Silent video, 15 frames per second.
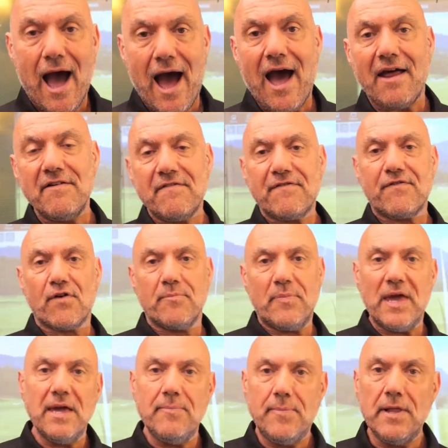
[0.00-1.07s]
And for
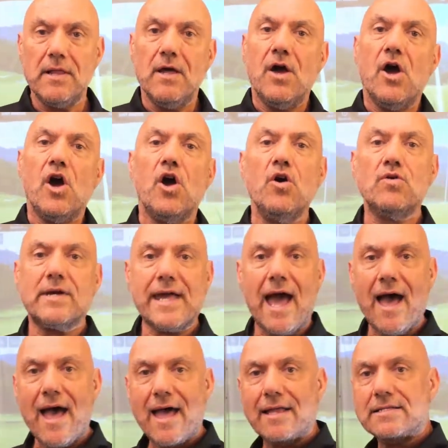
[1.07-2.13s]
people who
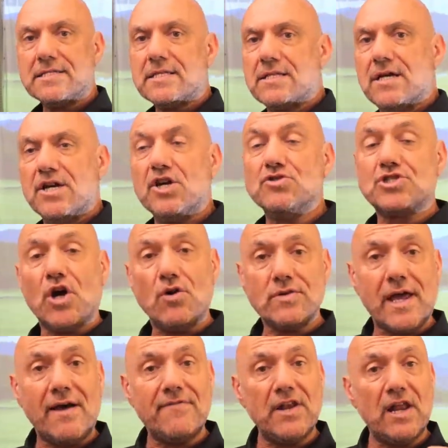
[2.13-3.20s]
don't
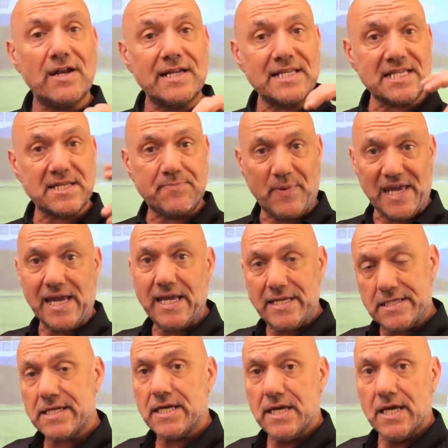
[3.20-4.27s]
have a lot of
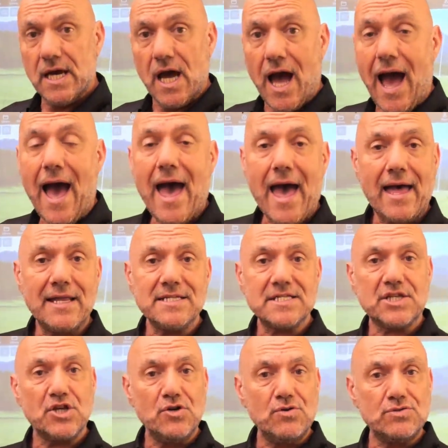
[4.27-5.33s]
speed, and
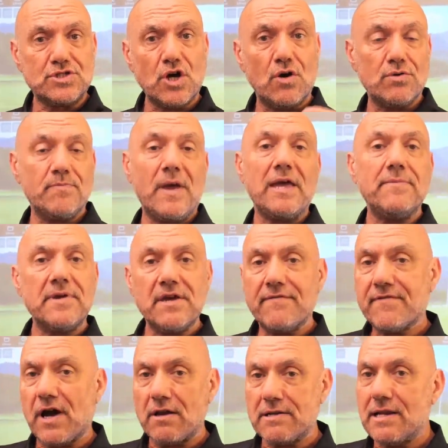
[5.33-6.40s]
who don't, maybe you've
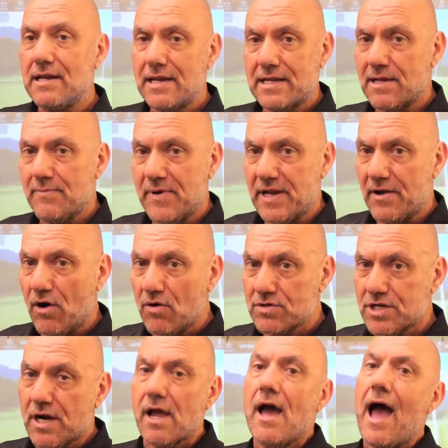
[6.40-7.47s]
gotten a little bit
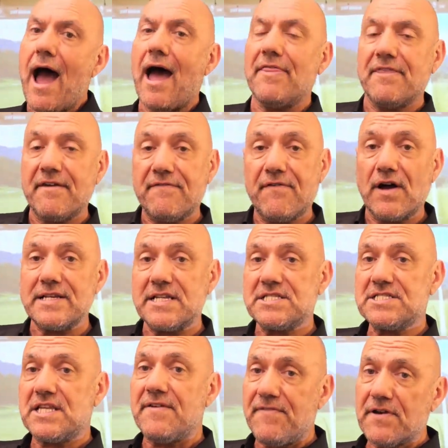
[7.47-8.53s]
older and they find it
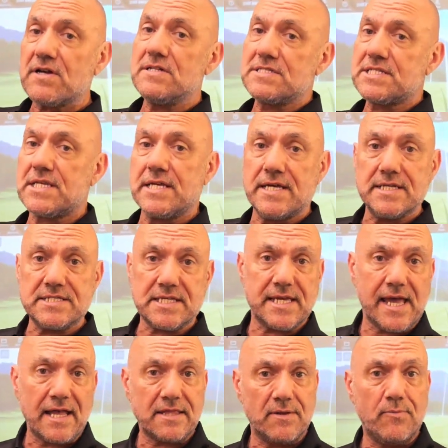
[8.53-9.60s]
difficult to
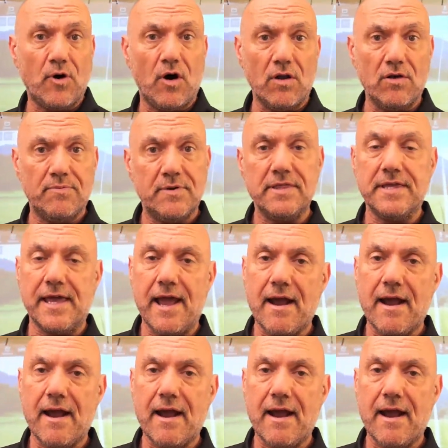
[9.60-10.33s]
get the ball up in the